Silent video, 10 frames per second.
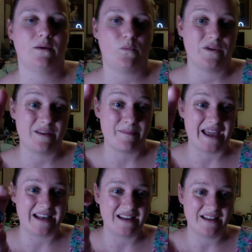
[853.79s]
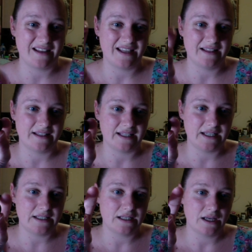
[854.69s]
with a magnet in the
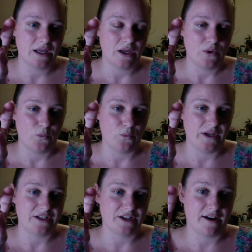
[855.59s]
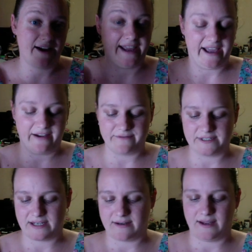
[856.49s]
lid, which I have
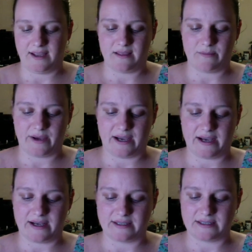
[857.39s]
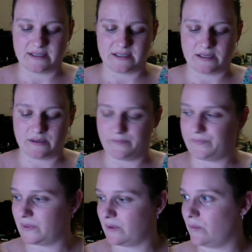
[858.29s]
done in the past
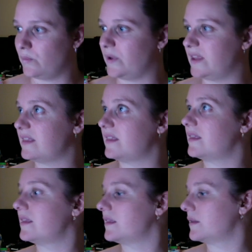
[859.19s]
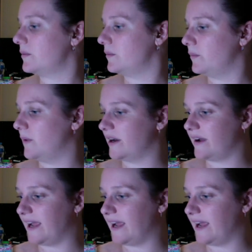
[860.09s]
with one I